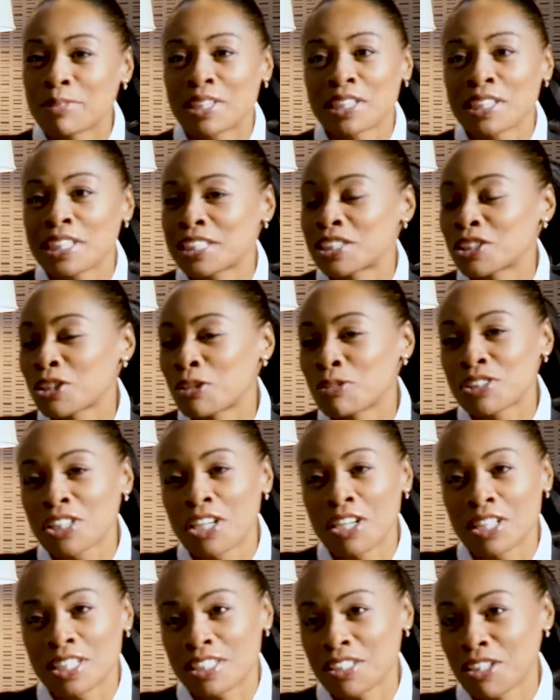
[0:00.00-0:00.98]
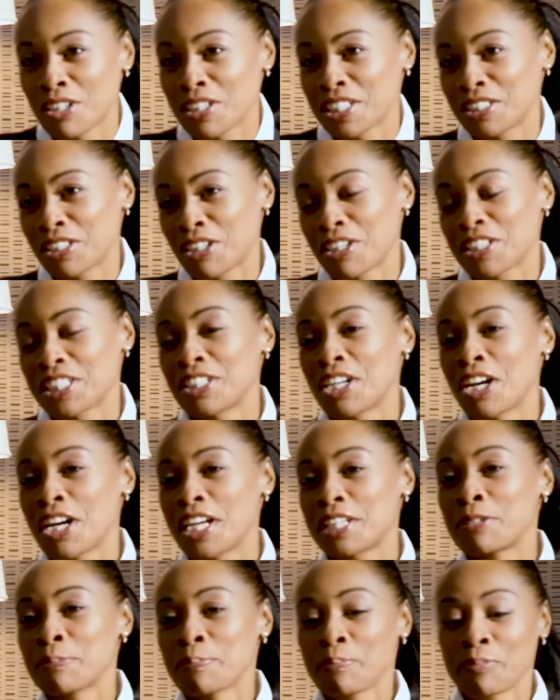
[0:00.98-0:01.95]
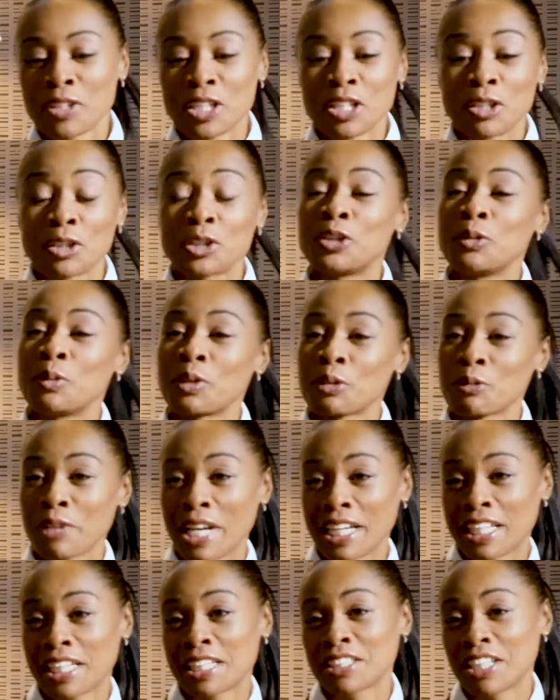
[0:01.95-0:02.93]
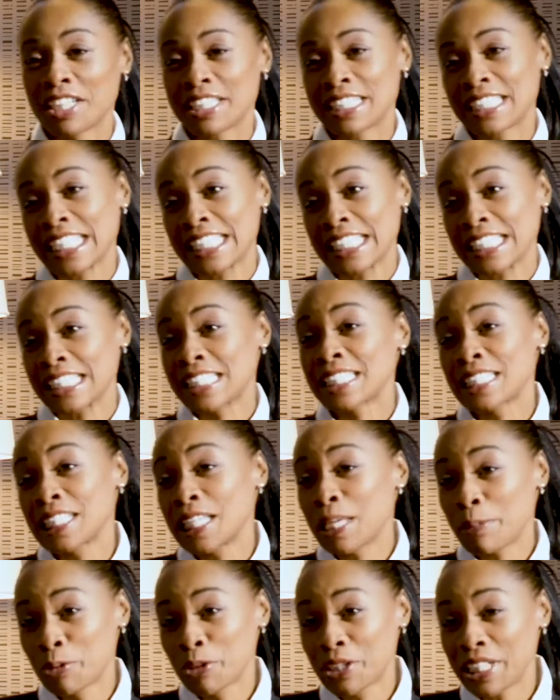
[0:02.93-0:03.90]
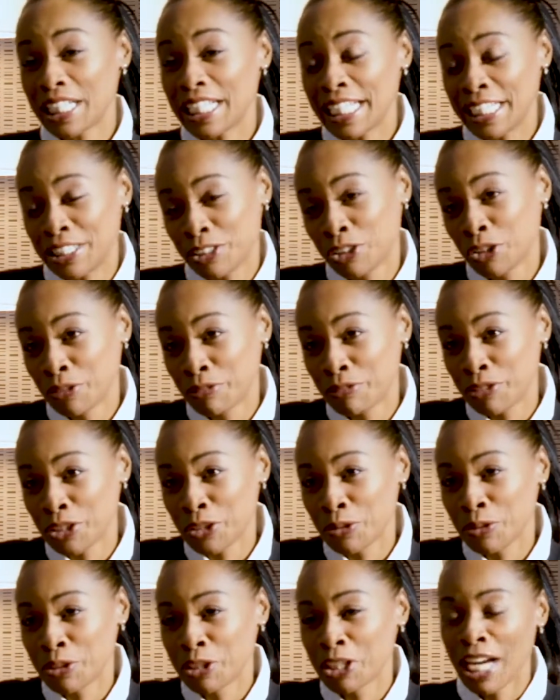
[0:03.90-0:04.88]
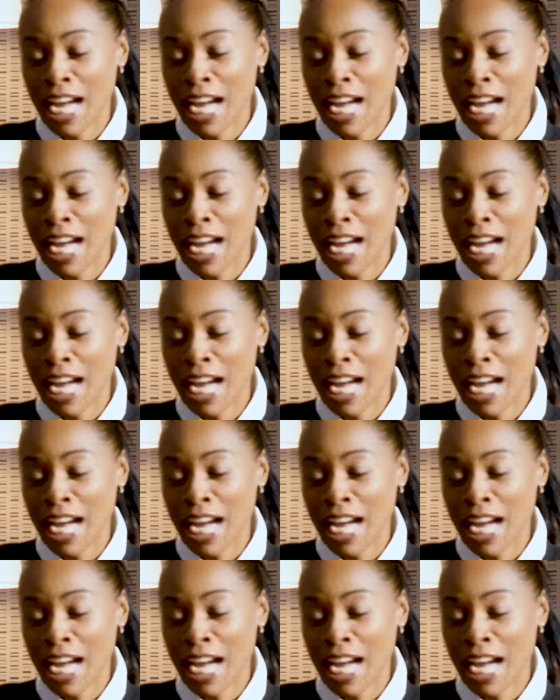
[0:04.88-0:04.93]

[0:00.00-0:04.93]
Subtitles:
The list goes on and on and on and on. You are recognized as a celebrity interviewer.